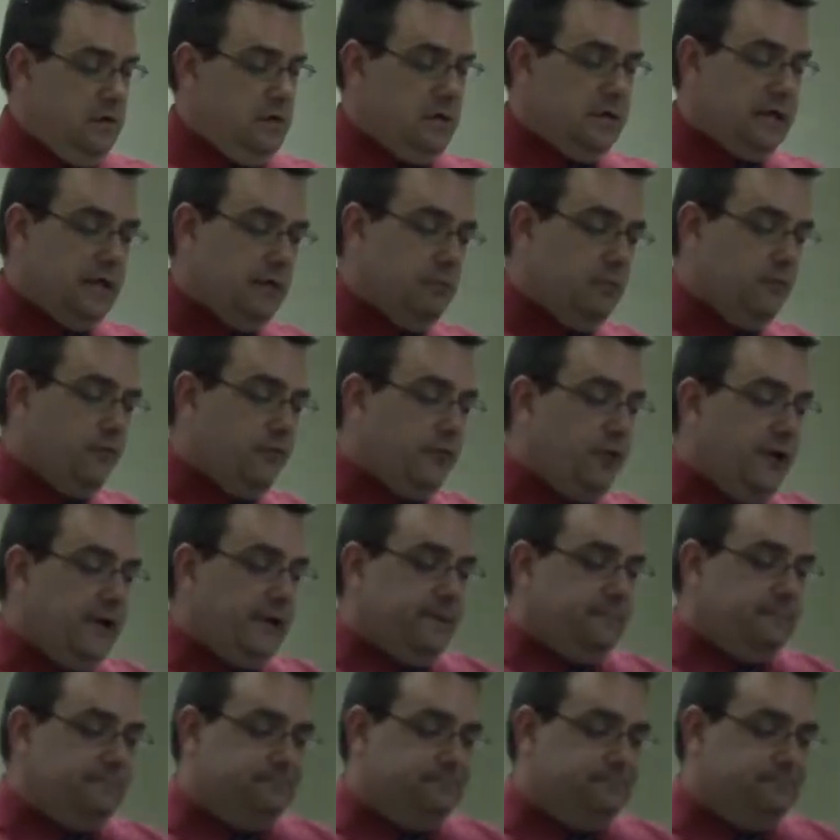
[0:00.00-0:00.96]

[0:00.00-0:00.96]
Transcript: I got to move quick.